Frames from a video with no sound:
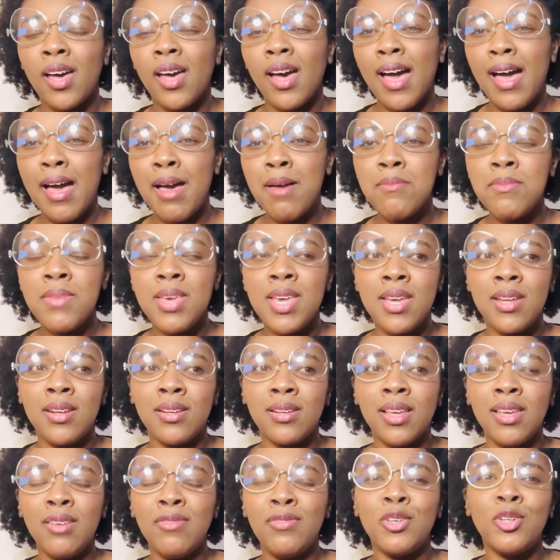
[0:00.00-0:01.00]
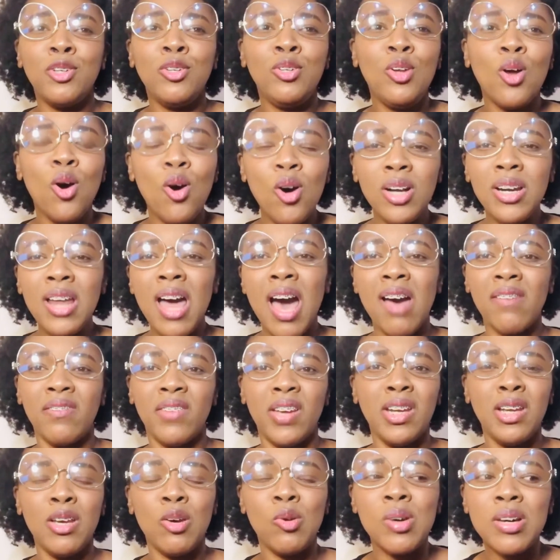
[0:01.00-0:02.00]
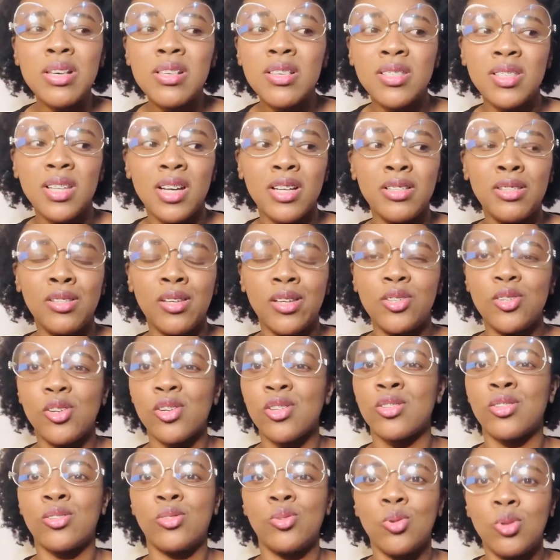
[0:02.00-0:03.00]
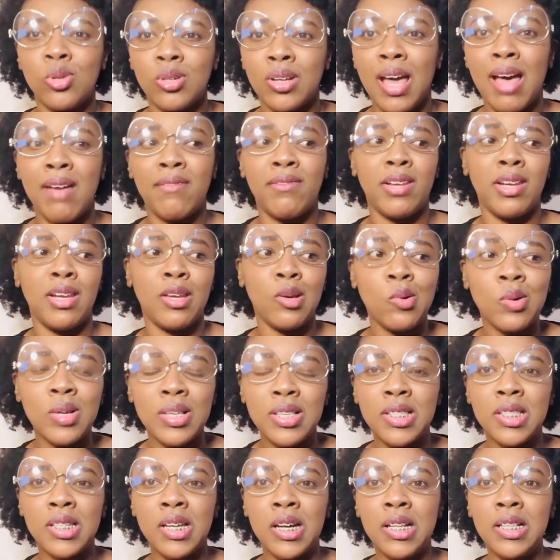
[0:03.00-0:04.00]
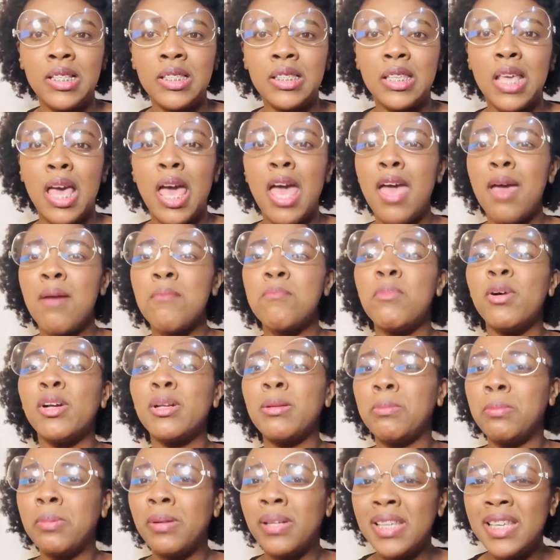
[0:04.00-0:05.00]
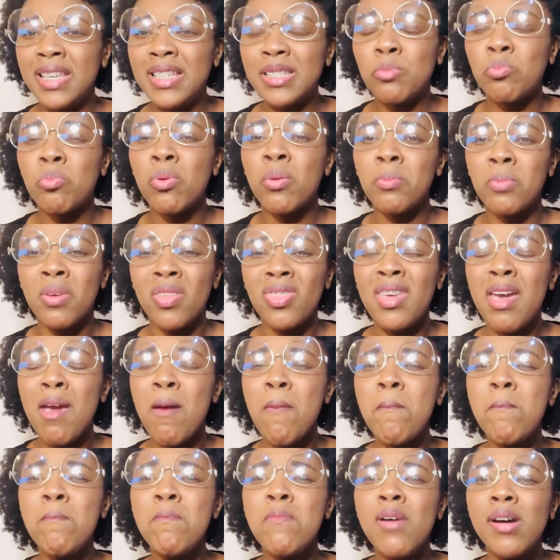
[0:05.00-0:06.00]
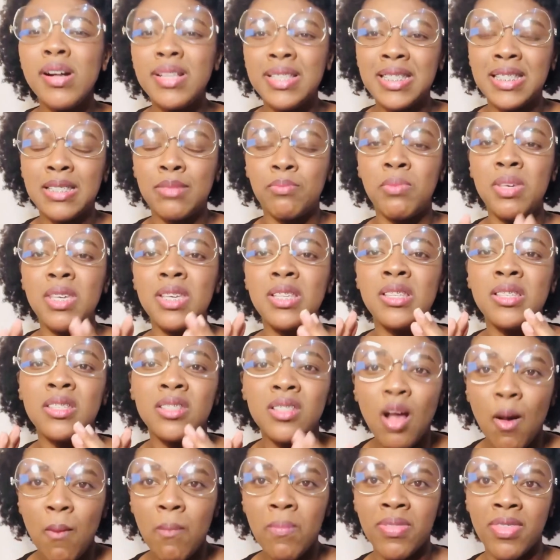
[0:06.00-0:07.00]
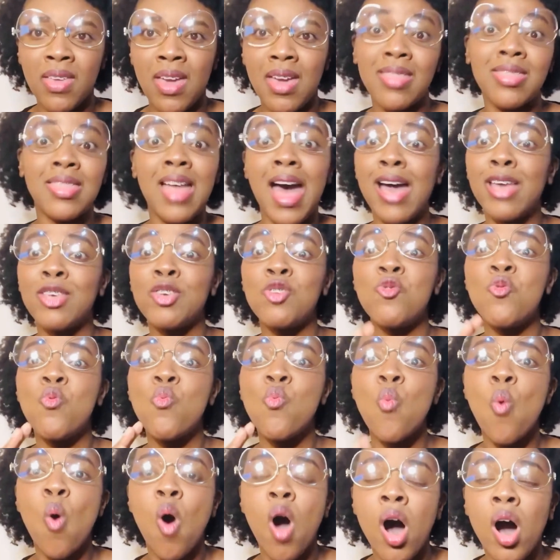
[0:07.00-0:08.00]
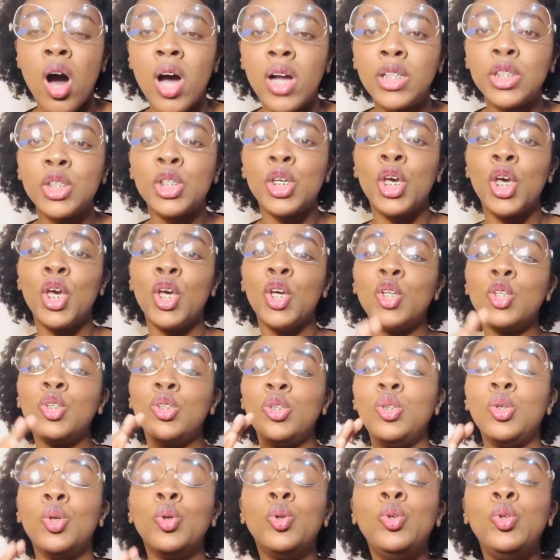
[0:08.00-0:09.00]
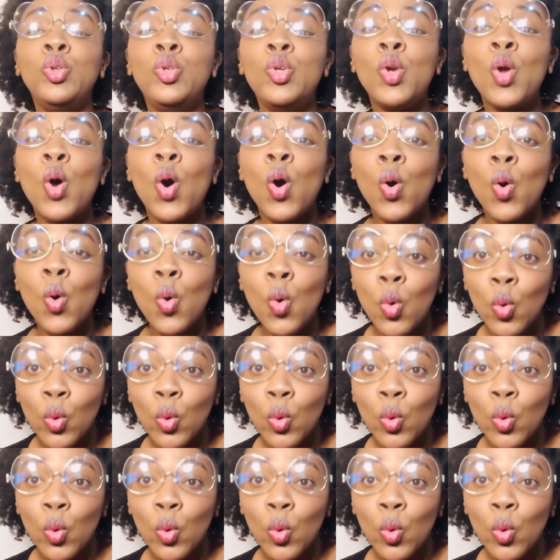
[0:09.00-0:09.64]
I mean, if you don't have any questions, you just don't have any questions, but please, there must be something that you want to know,